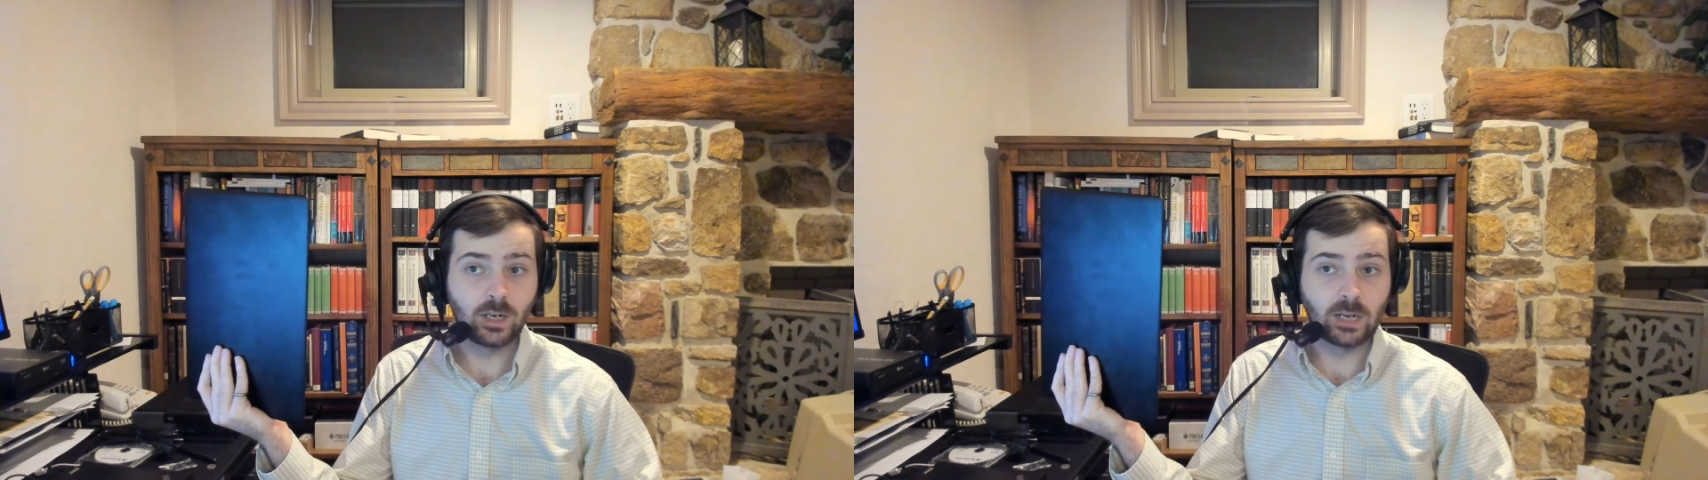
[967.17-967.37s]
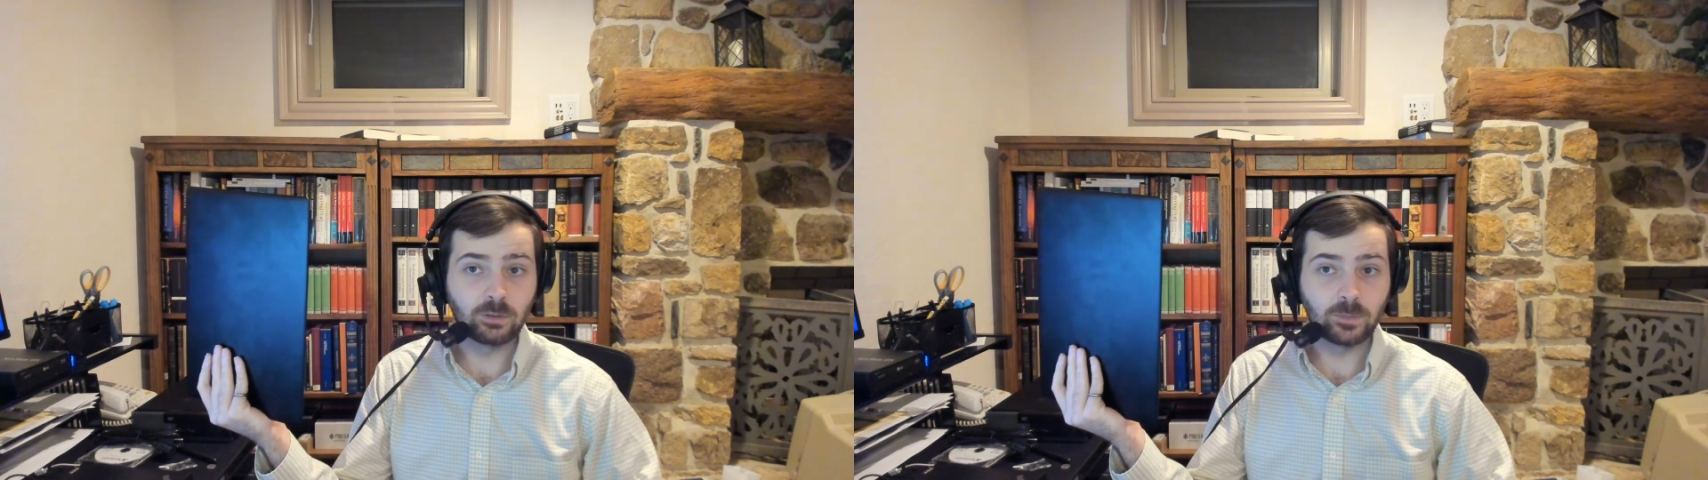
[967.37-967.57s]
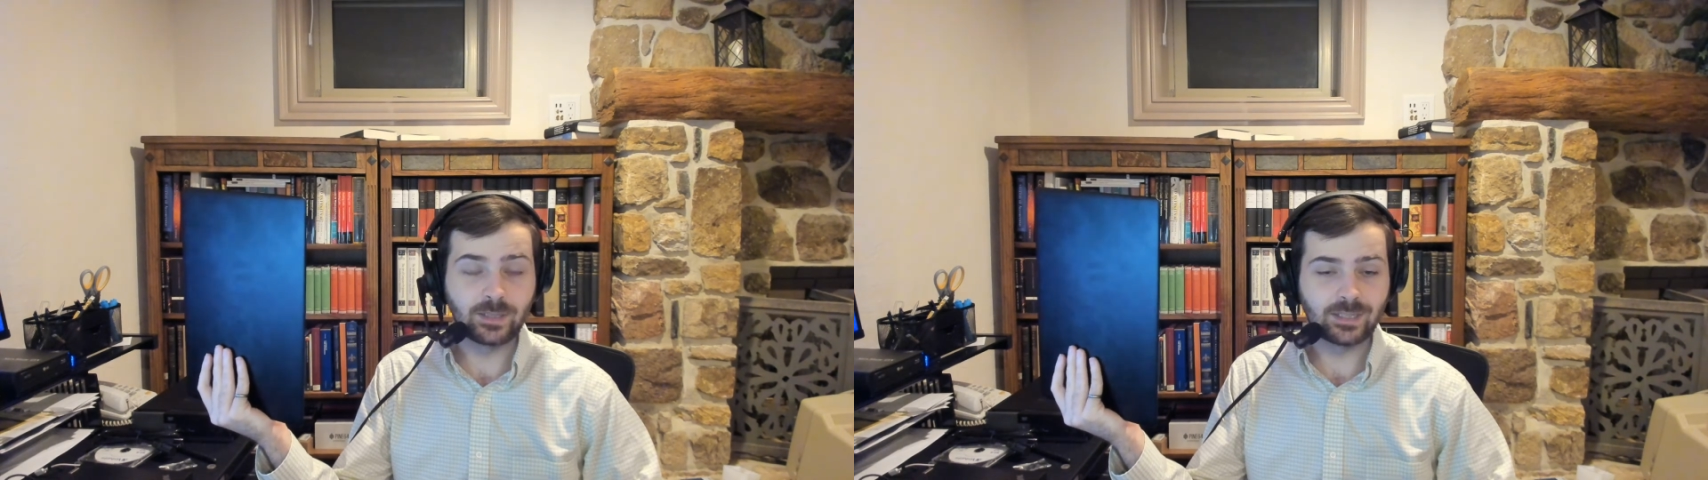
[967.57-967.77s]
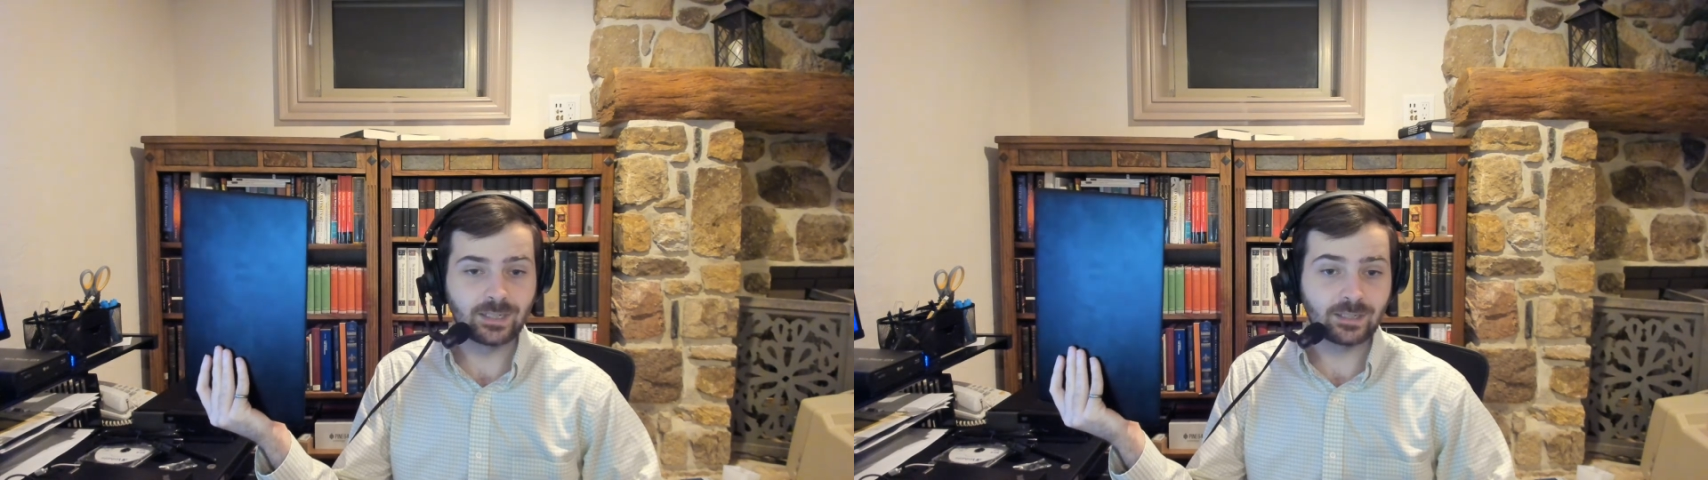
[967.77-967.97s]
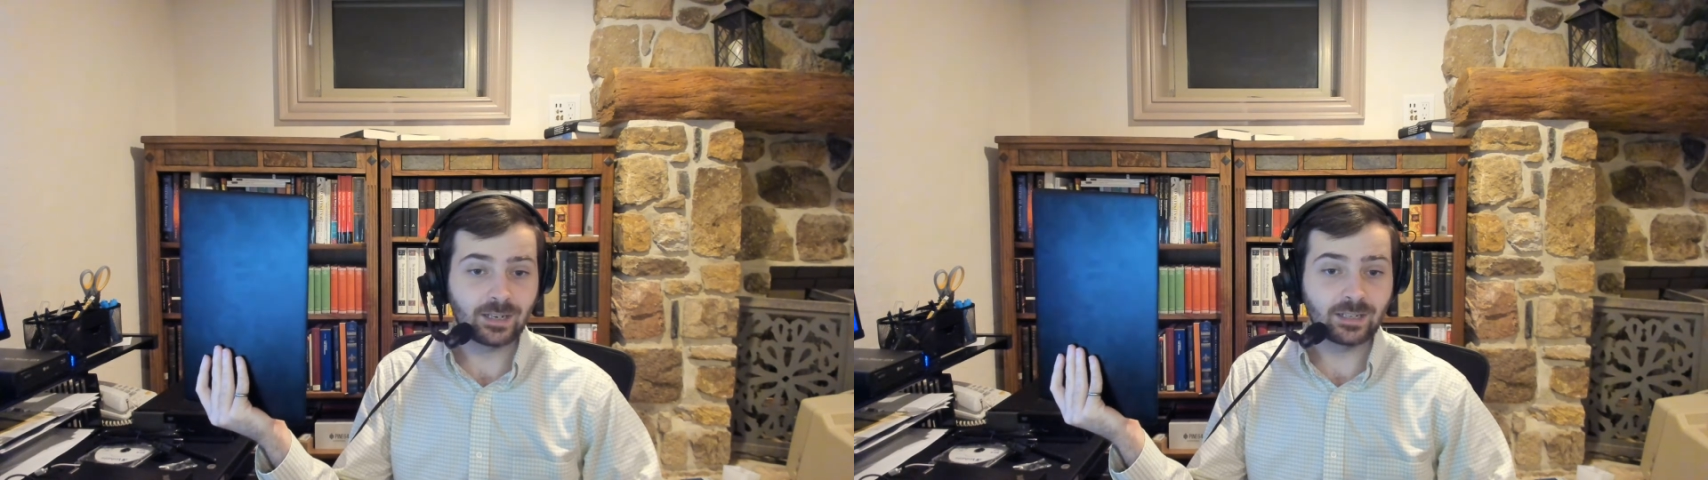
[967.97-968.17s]
which means
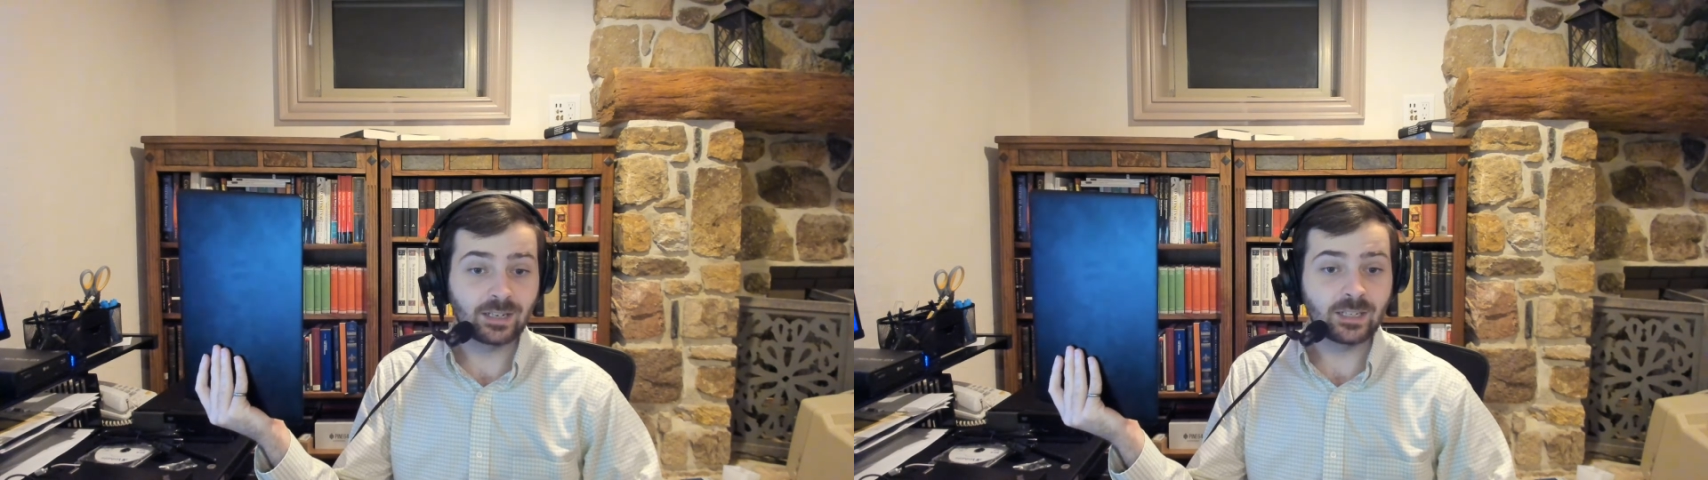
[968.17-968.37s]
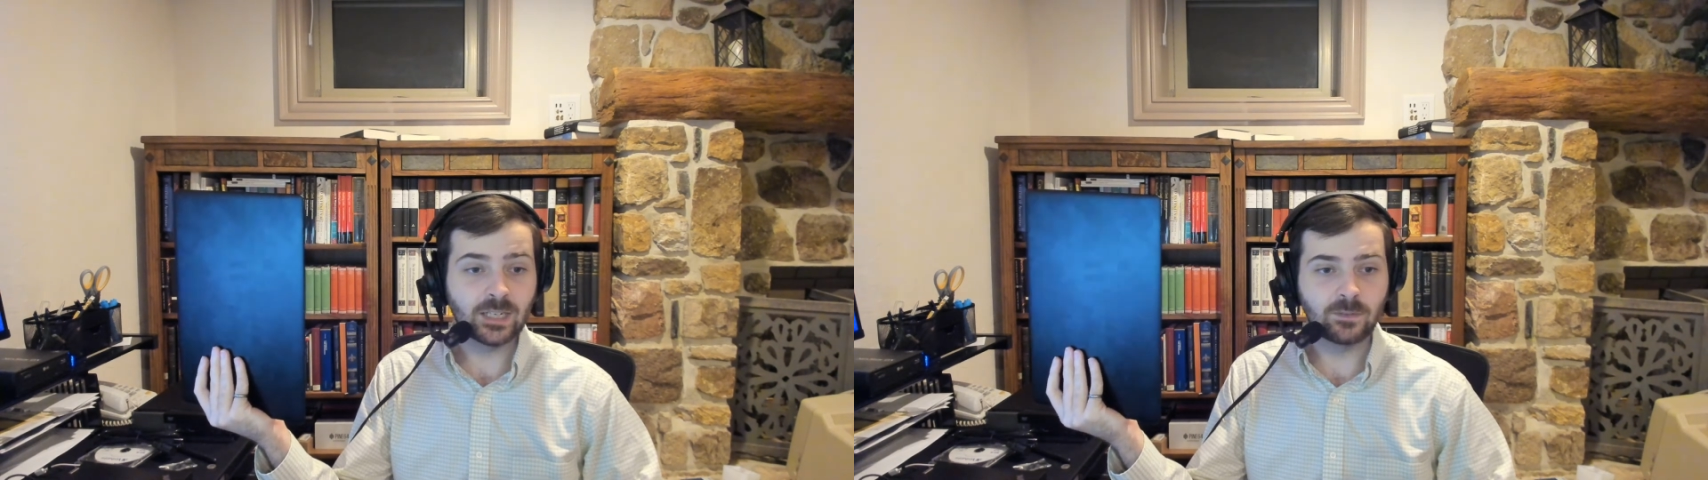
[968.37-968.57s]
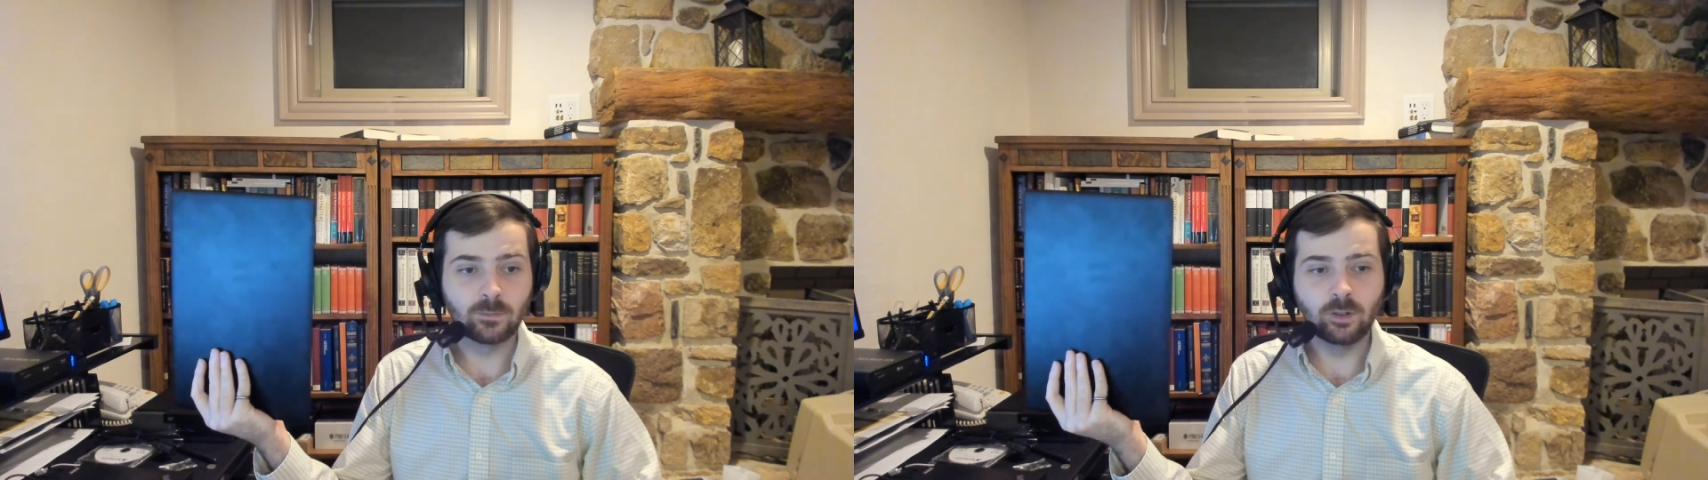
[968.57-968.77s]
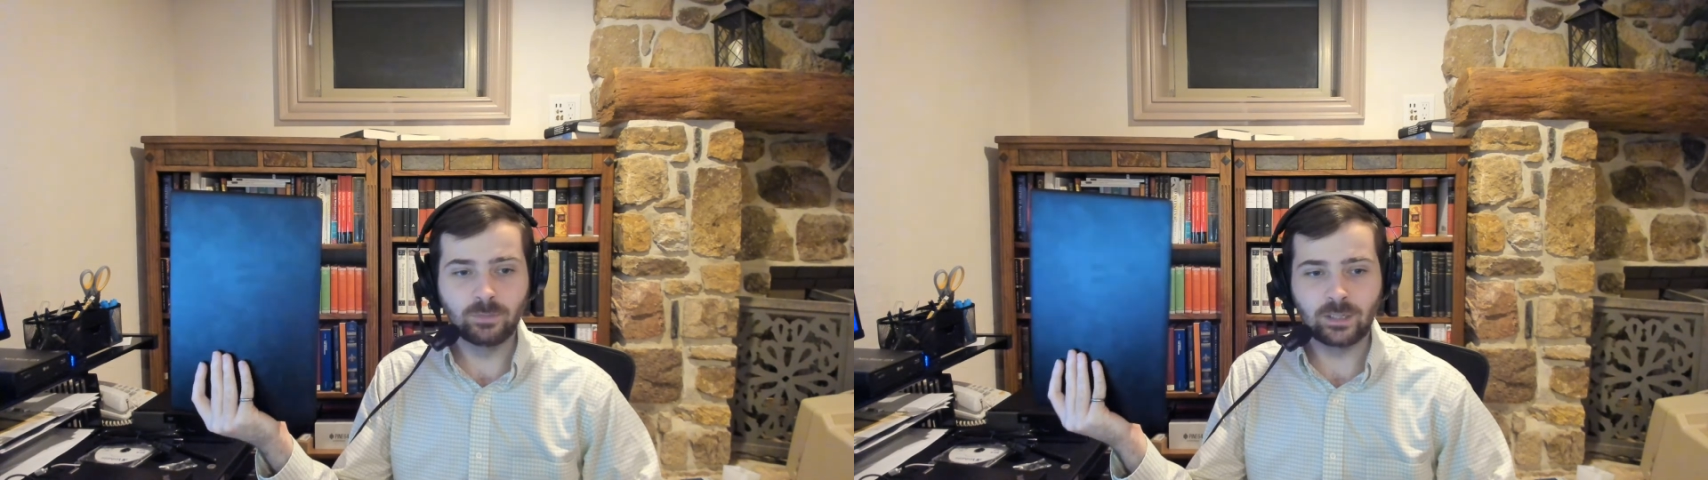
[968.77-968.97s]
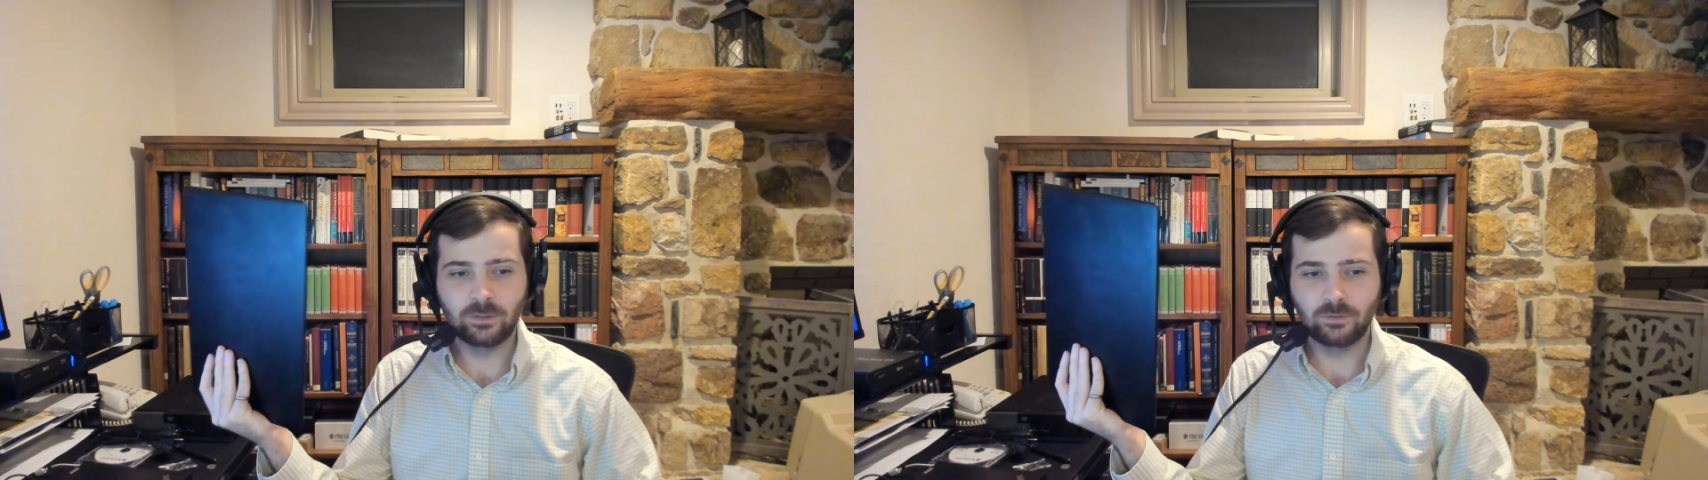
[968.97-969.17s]
that at any given moment